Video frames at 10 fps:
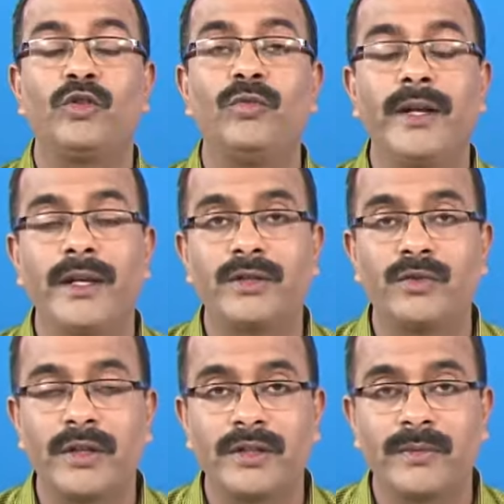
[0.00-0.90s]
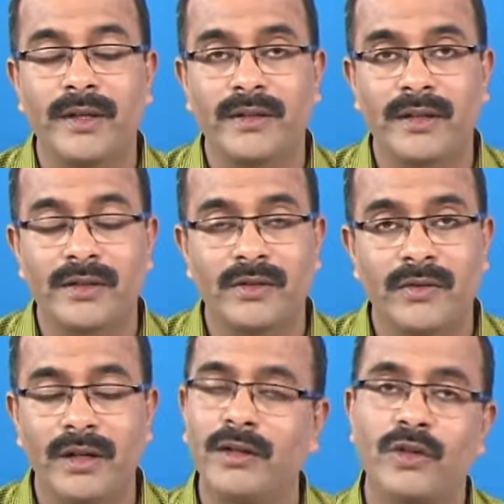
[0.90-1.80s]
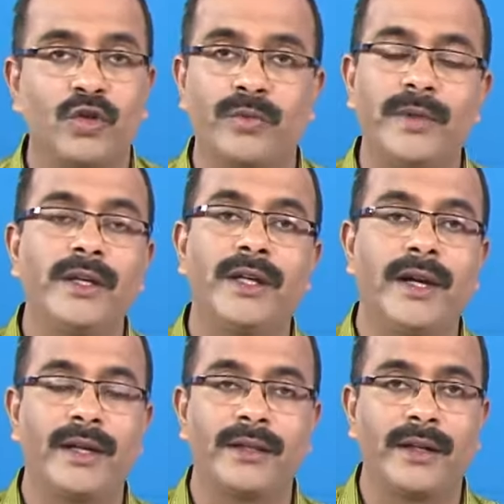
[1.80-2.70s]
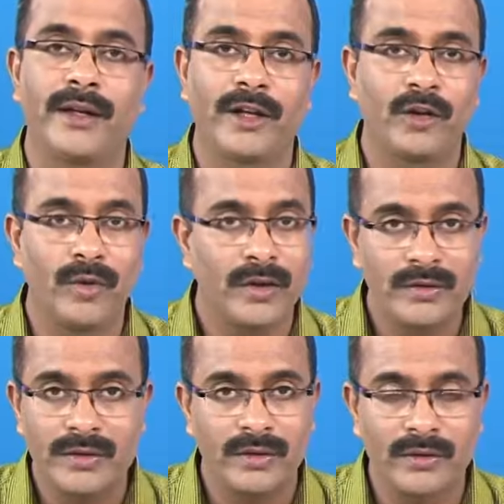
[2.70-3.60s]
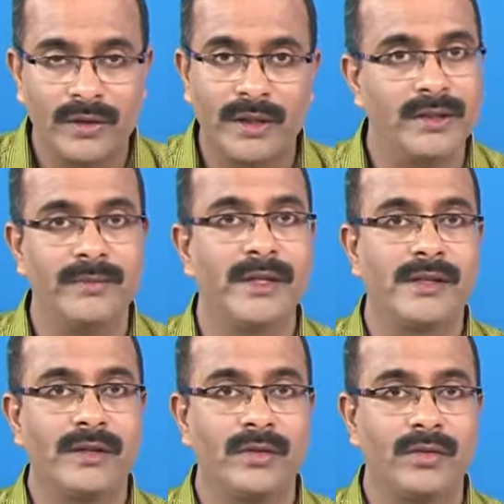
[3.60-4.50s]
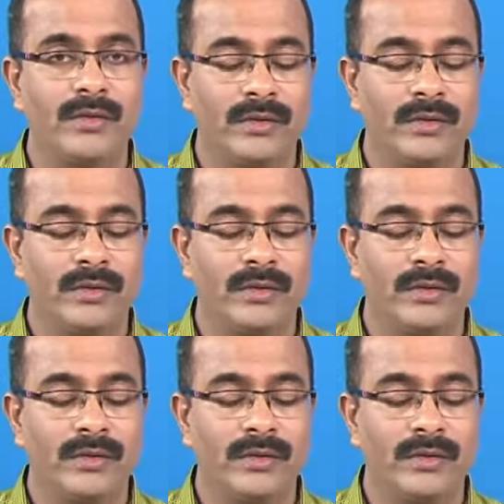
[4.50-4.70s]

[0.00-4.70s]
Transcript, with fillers: two minus two x minus x square should be greater than or equal to zero. That is a basic rule.